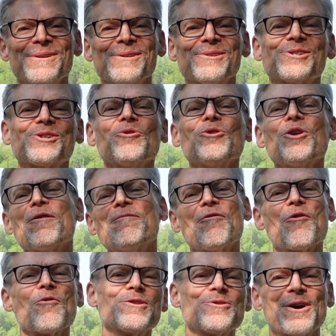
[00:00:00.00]
So look
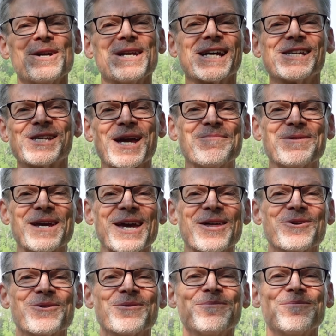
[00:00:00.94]
forward to our next time
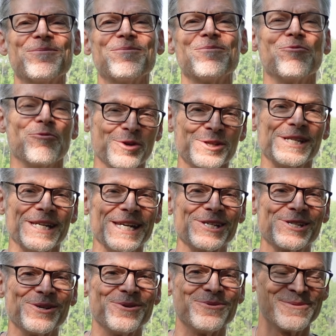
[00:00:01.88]
together. We'll see
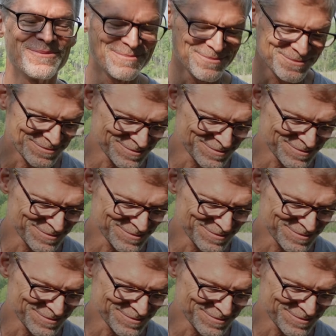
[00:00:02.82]
you soon.